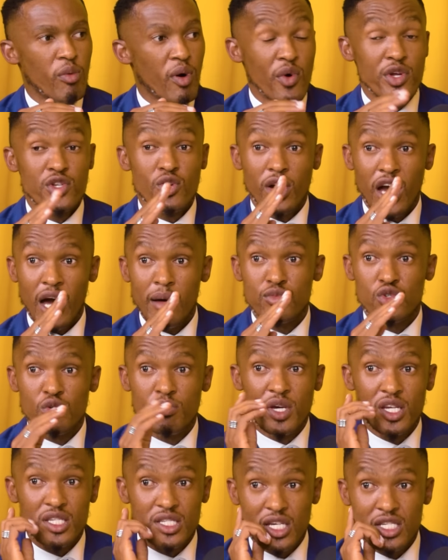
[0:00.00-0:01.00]
When you come to me
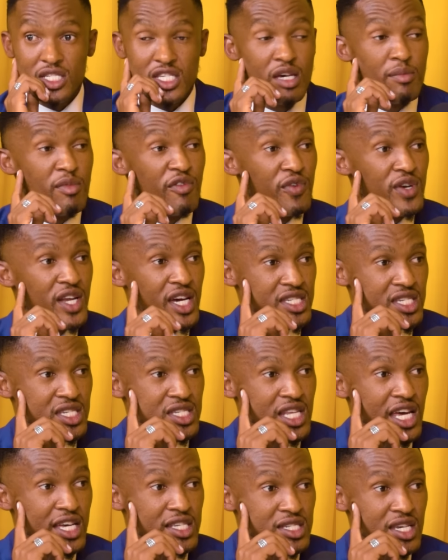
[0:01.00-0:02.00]
and say, Skeem, Mfuna
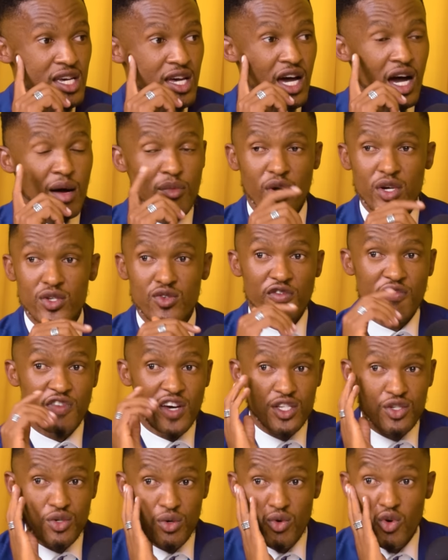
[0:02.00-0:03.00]
assistance, I'm going to
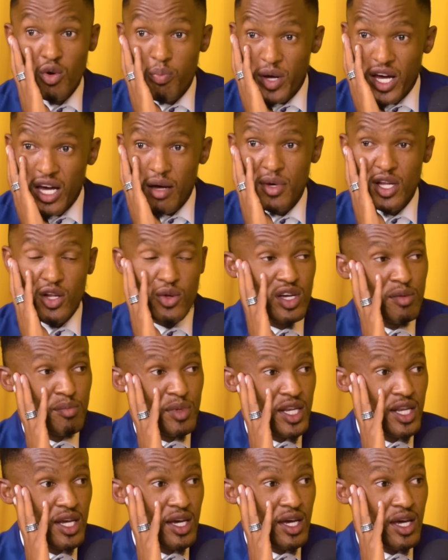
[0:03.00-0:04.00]
vet you.
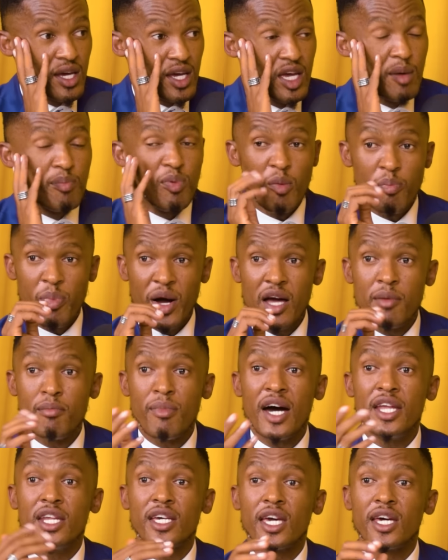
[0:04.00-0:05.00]
Ipopai,
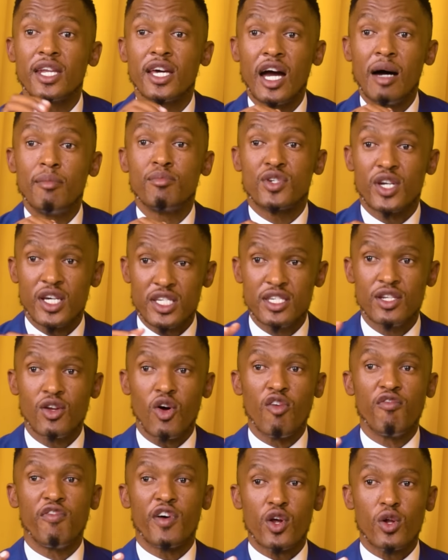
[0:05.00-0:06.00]
money can come dressed in
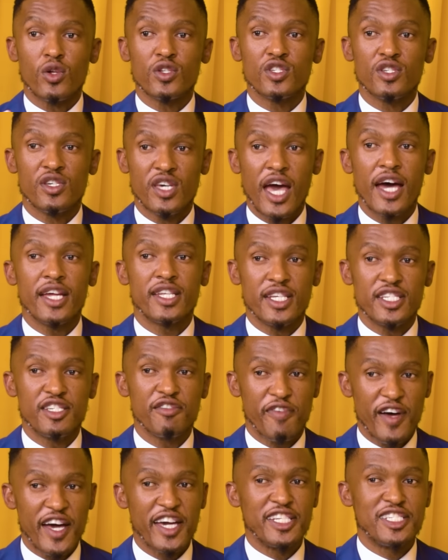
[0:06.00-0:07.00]
overalls.
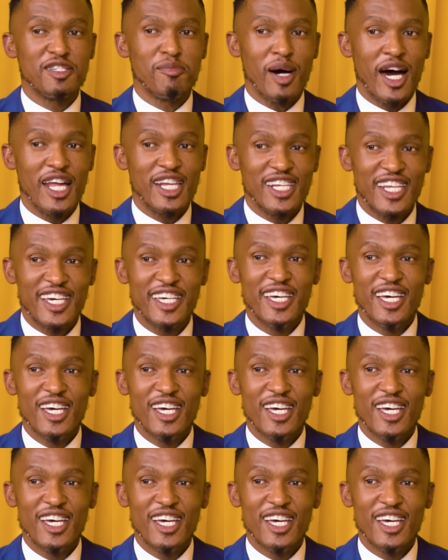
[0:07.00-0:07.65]
Identifying it imalile.